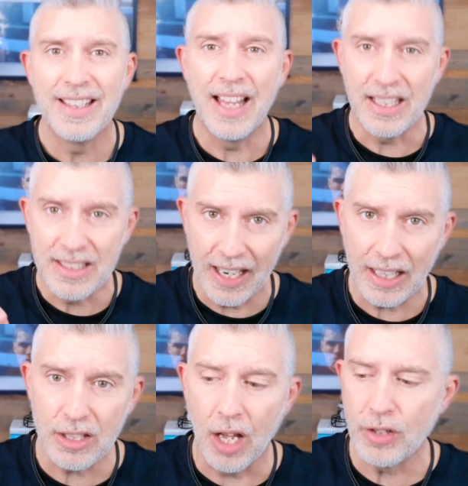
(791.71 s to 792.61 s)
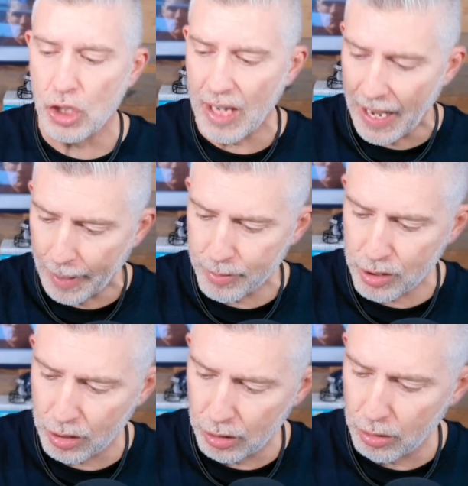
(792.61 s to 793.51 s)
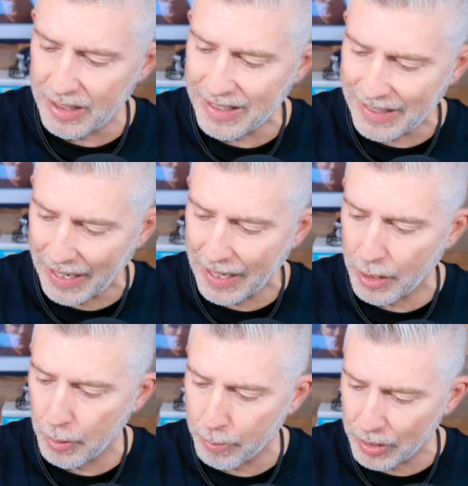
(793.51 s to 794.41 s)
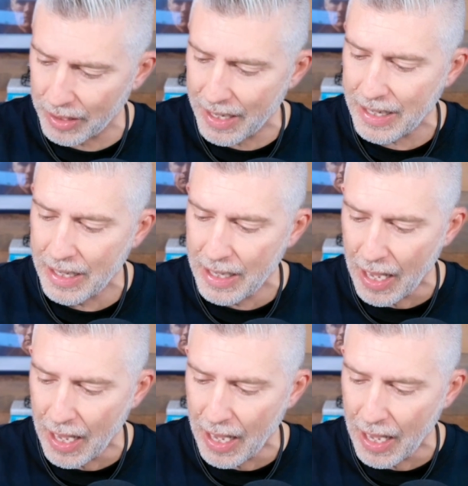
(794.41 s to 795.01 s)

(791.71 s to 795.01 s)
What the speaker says: that technology absolutely can play